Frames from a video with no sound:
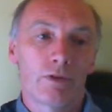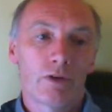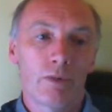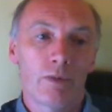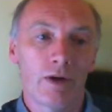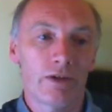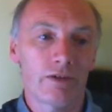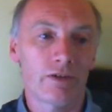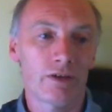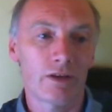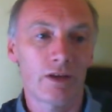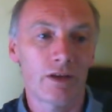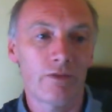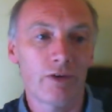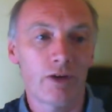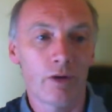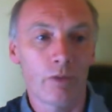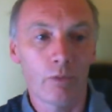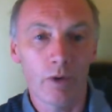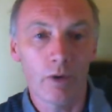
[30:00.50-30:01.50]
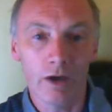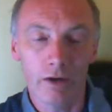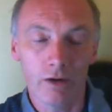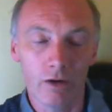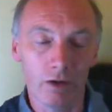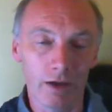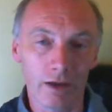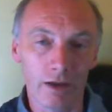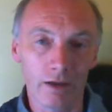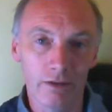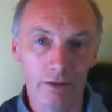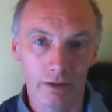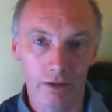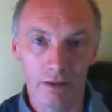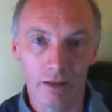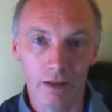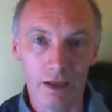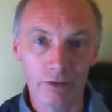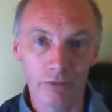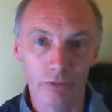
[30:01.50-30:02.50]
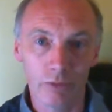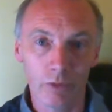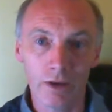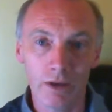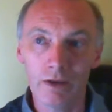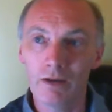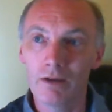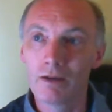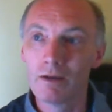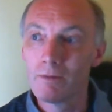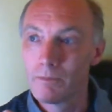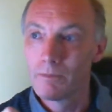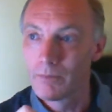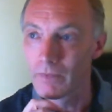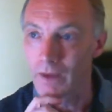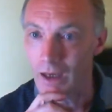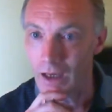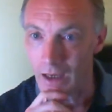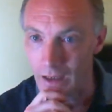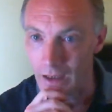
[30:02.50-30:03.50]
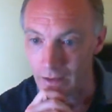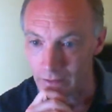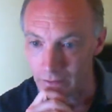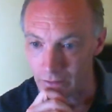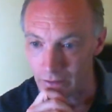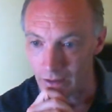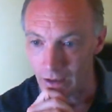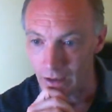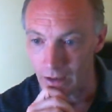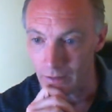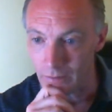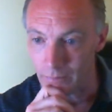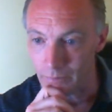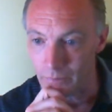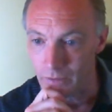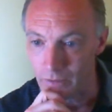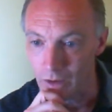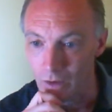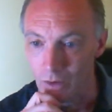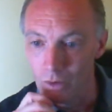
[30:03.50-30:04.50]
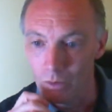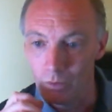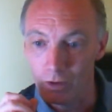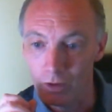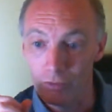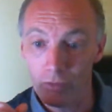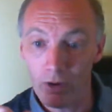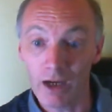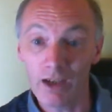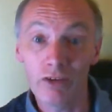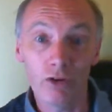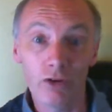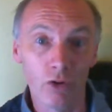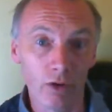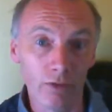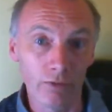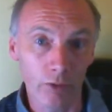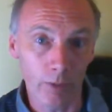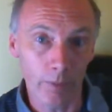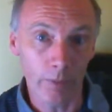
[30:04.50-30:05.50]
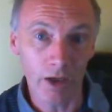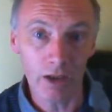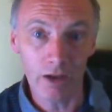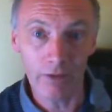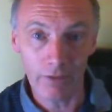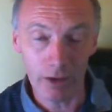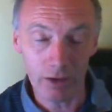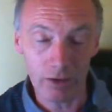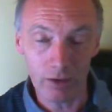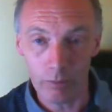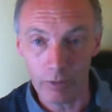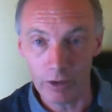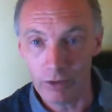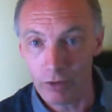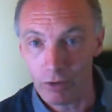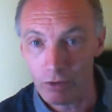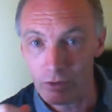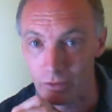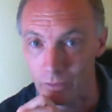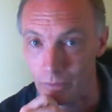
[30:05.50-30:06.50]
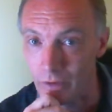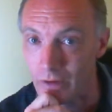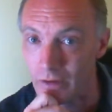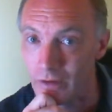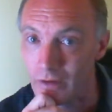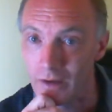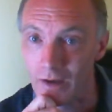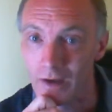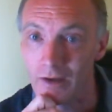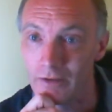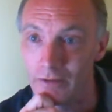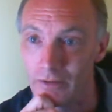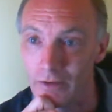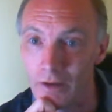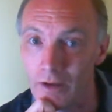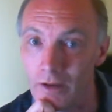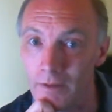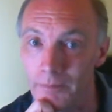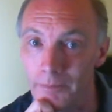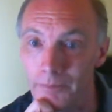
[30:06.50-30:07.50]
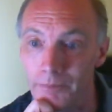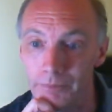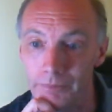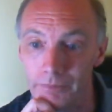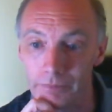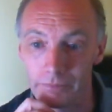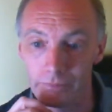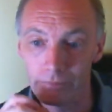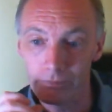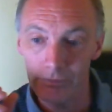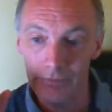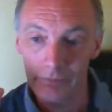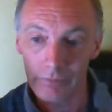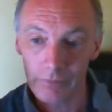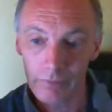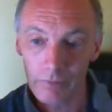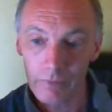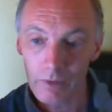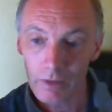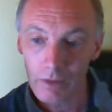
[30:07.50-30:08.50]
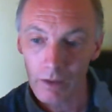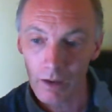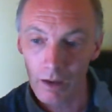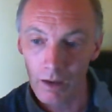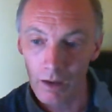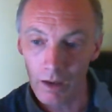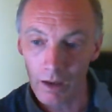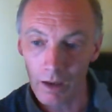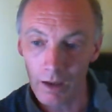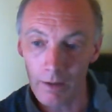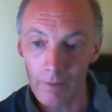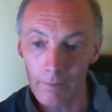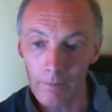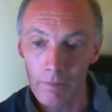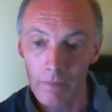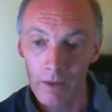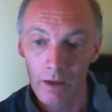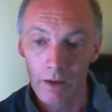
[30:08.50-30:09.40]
quite significant work on it last week, and we tried to cover a bit of it, and we talked to one of the guys there, Um,